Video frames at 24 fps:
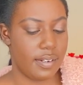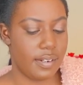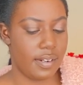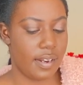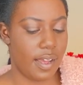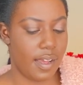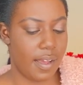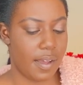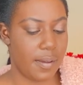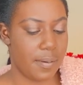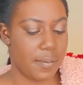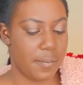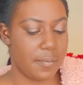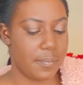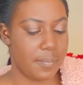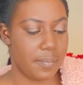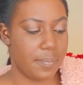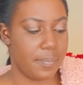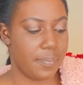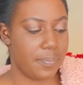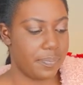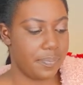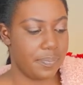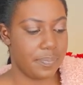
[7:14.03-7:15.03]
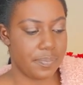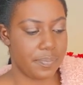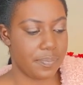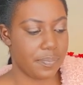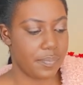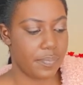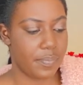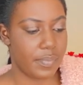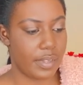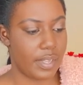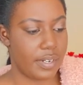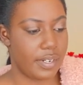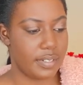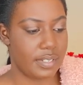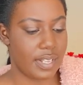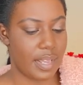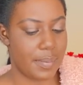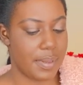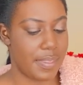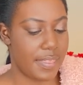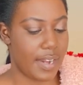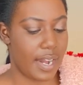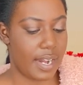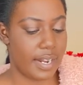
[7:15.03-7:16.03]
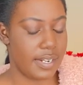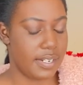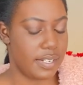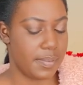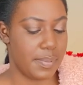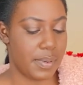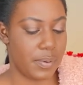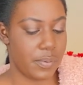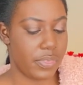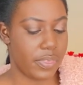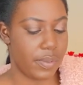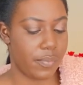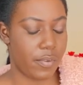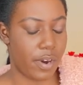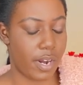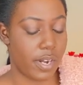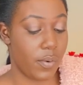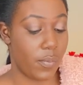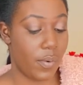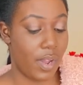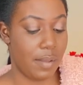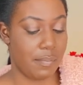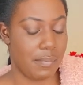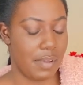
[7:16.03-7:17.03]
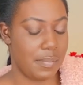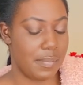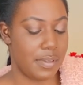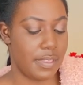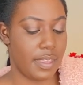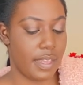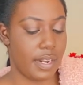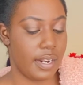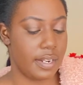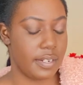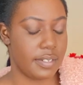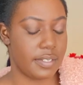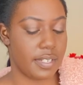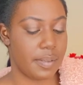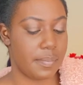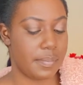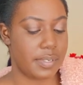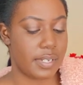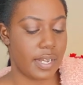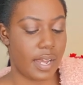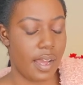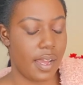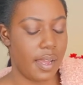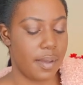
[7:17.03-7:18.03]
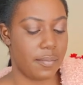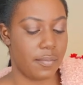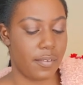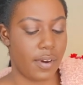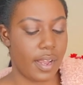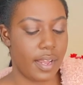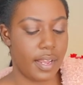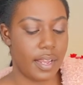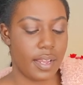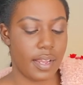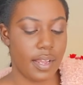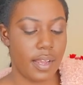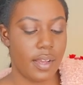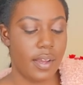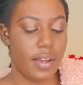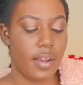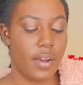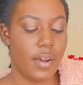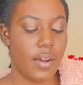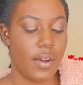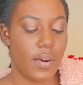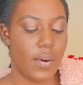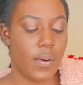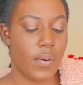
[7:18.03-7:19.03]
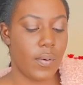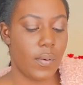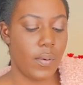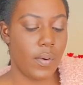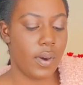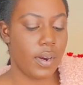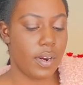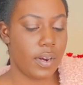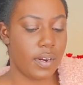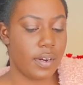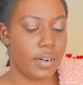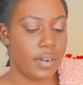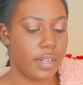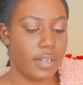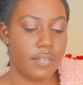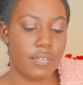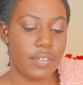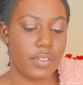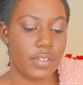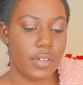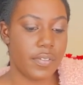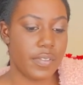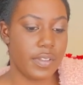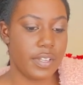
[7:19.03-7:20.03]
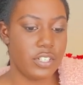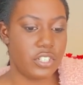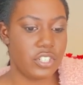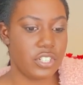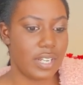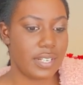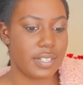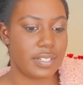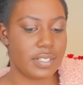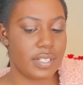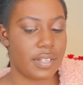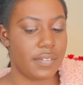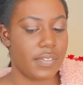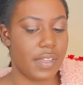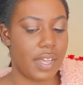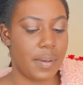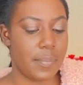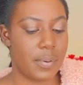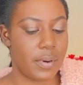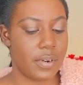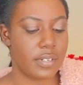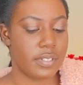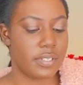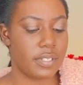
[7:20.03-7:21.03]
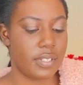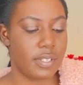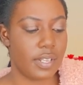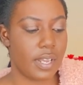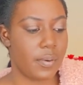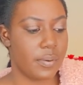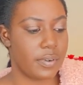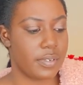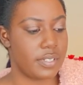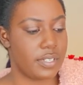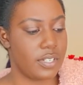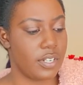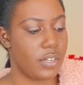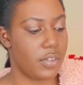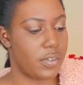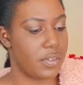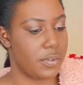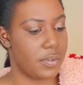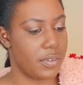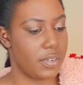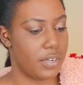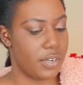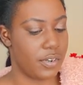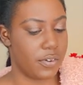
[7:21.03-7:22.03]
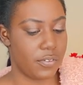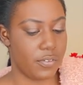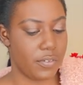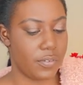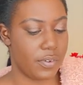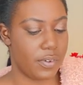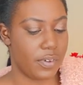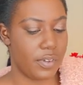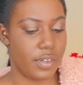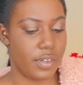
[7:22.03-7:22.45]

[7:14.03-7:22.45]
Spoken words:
does that mean that I need to be with them right away? Maybe they need some time, right? Or even though they just left that person, they were still, you know,